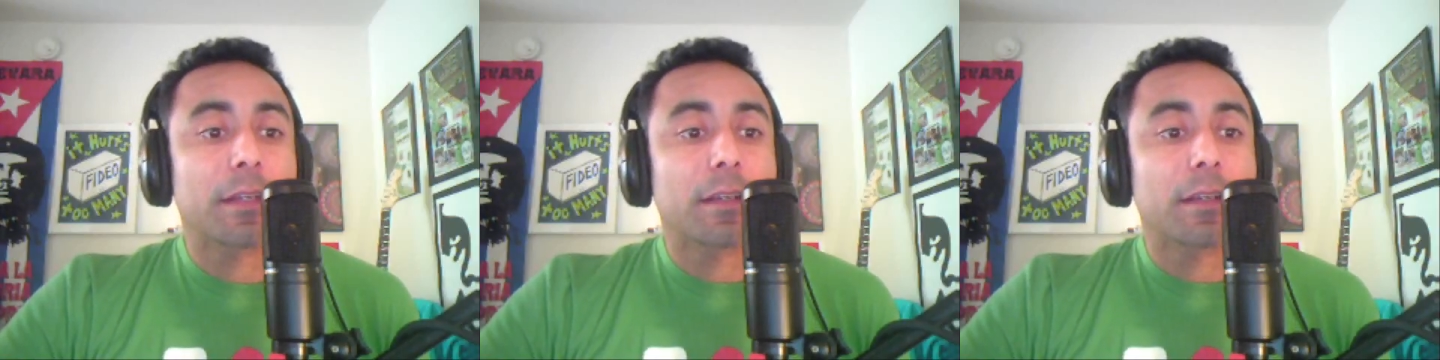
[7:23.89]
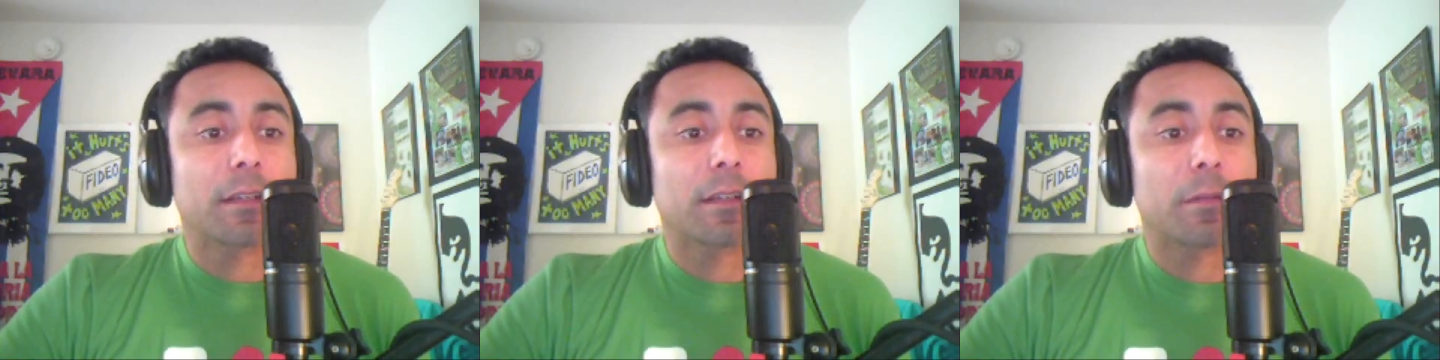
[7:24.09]

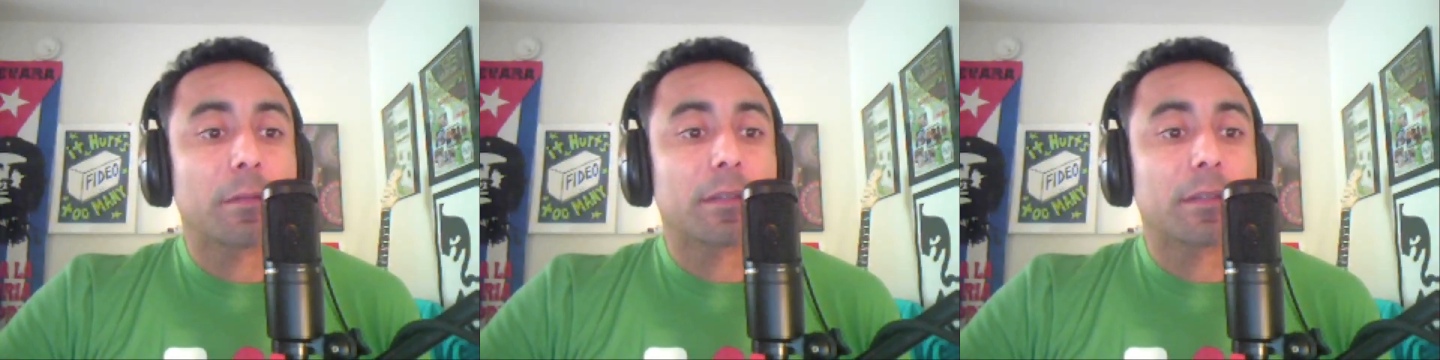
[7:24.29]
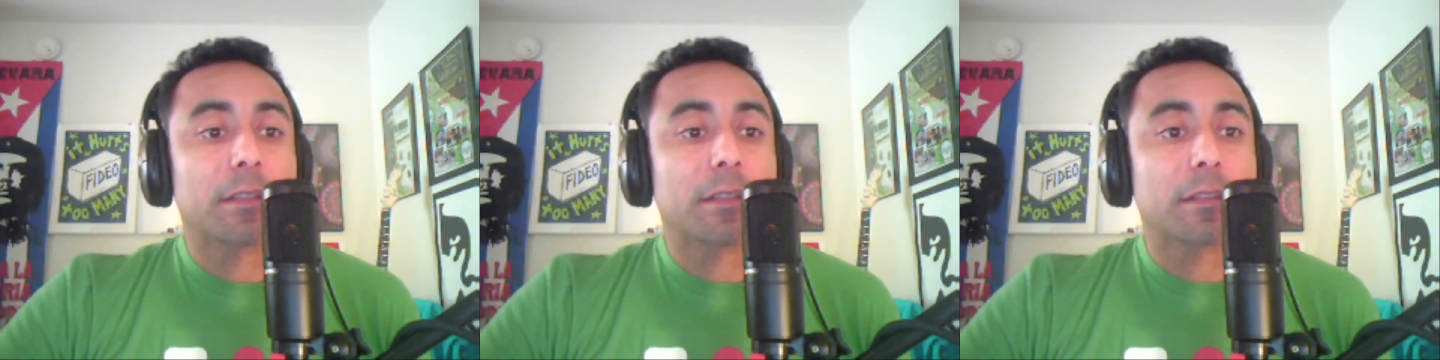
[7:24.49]
A couple
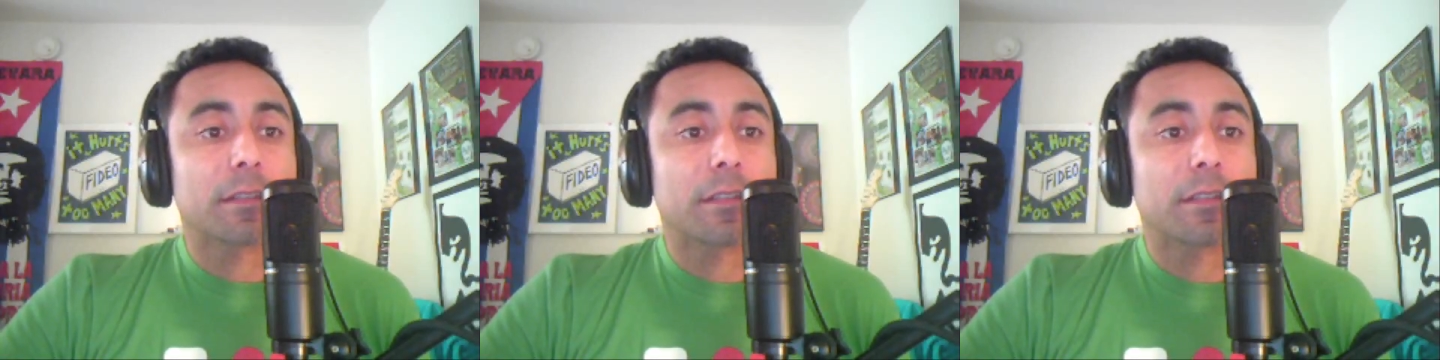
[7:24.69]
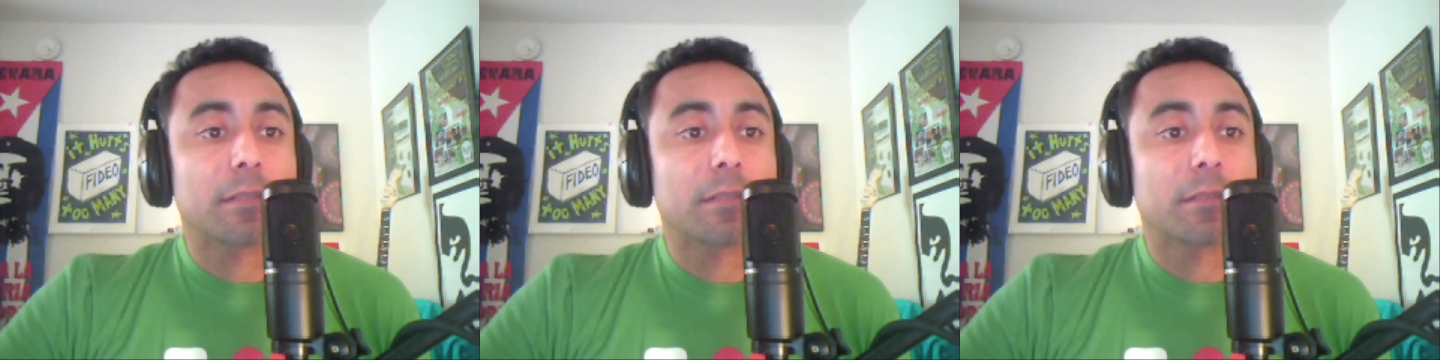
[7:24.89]
things that
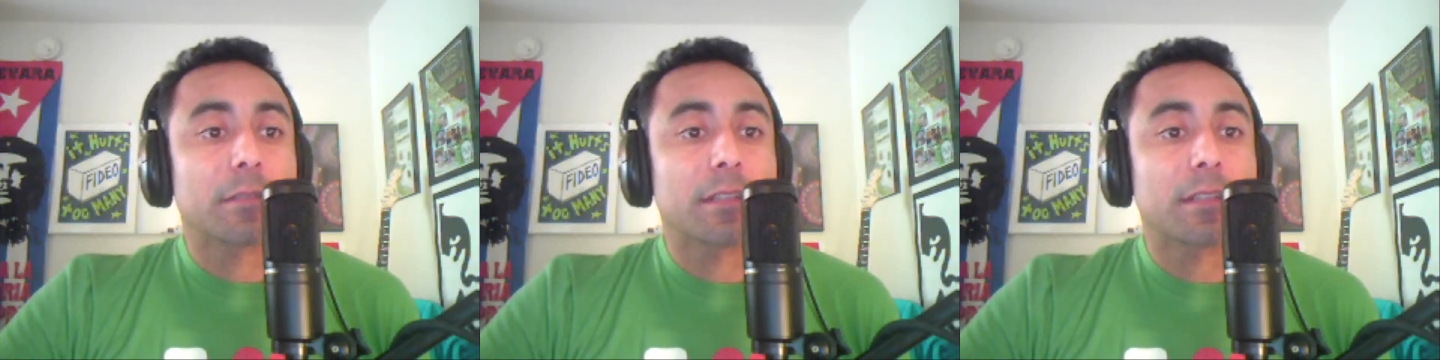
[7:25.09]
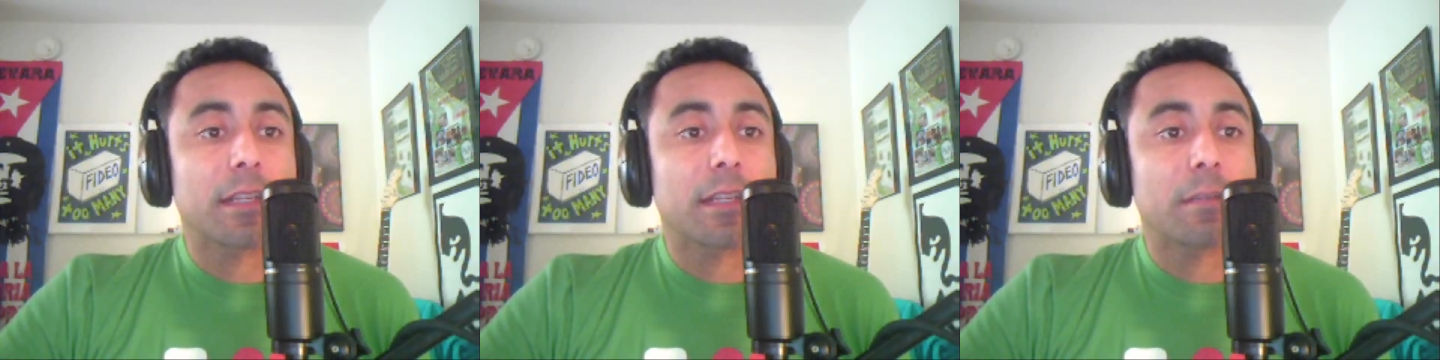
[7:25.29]
she was
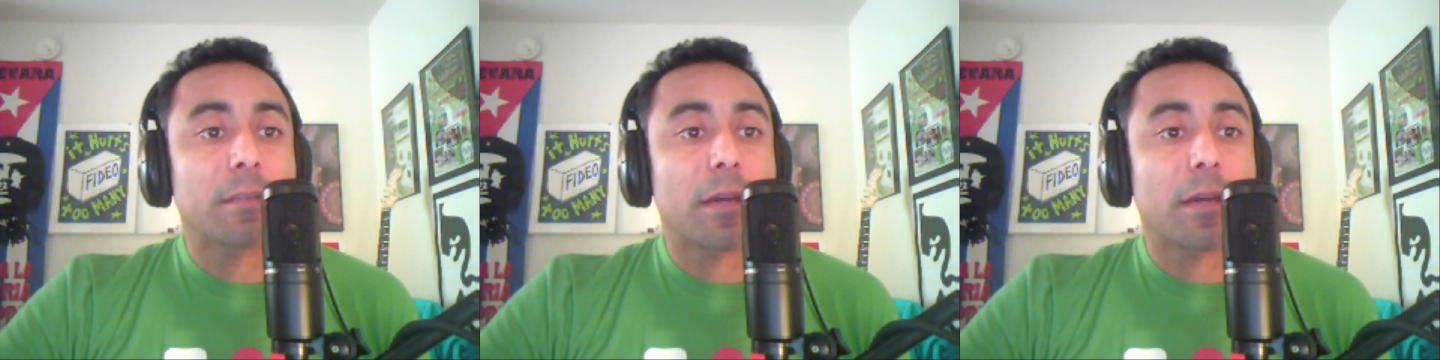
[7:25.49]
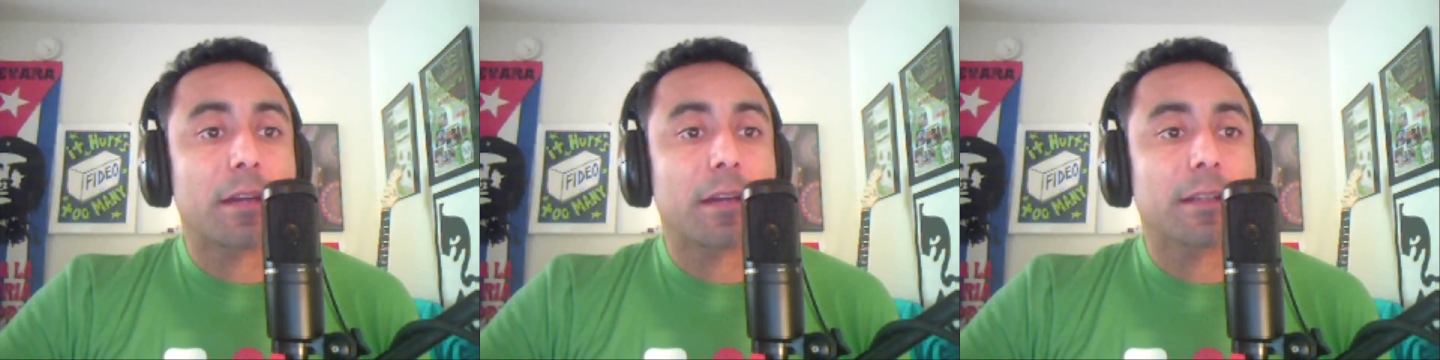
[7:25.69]
saying
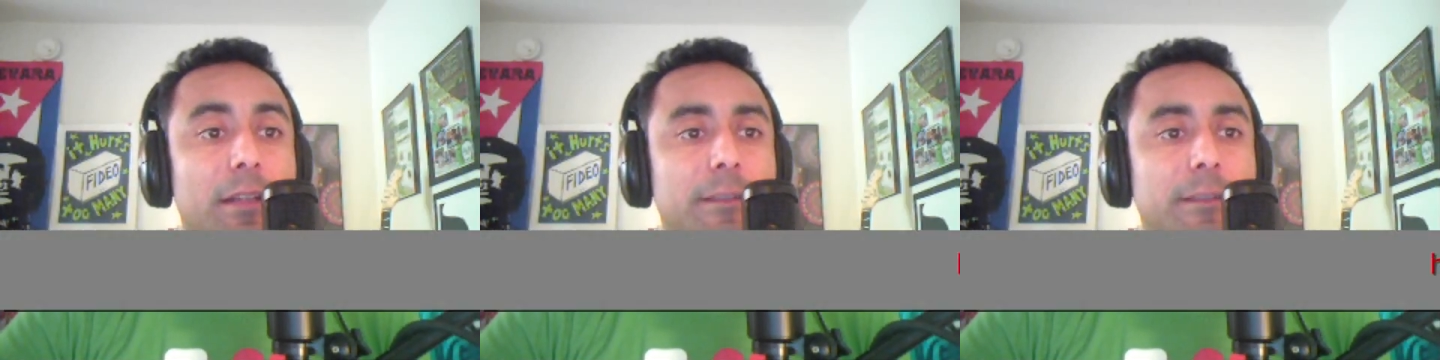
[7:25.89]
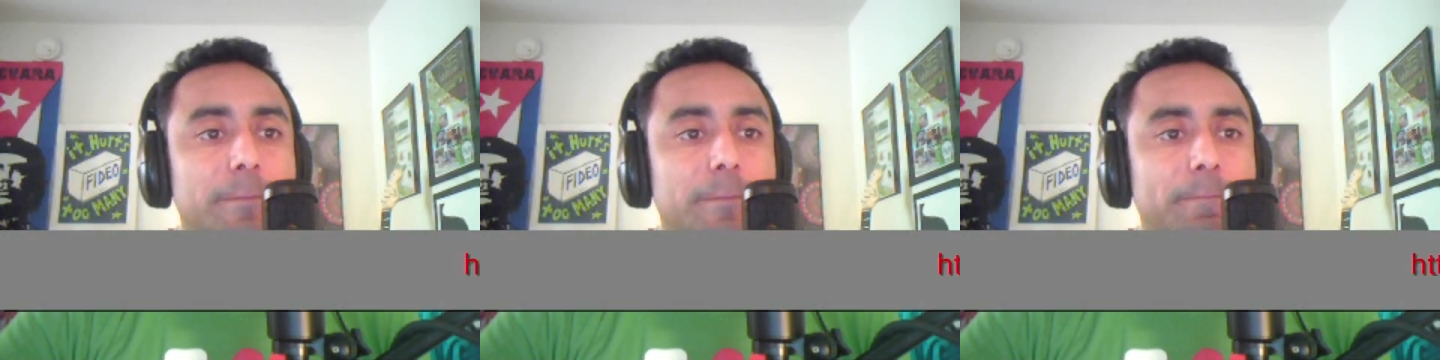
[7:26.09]
about us,